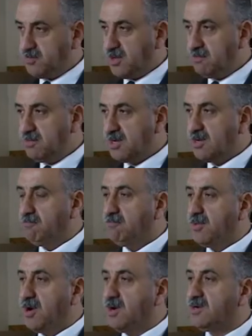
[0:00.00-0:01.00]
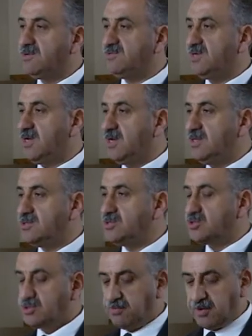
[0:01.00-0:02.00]
and become part of the
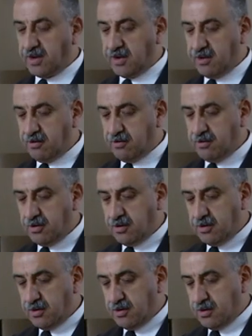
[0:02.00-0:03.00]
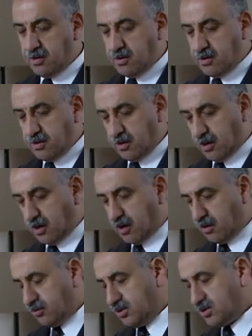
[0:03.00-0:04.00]
energy supply.
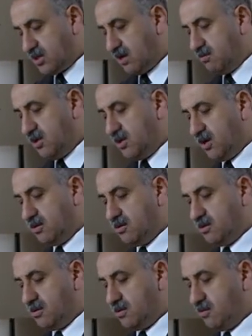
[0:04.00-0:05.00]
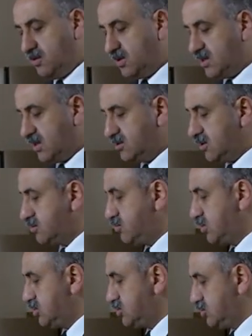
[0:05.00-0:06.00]
How this can be done? We cannot
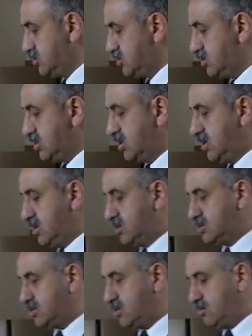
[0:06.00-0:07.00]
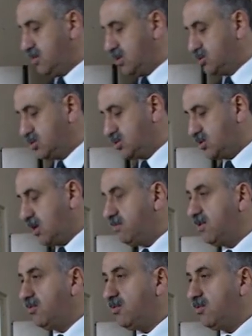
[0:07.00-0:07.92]
produce so much copper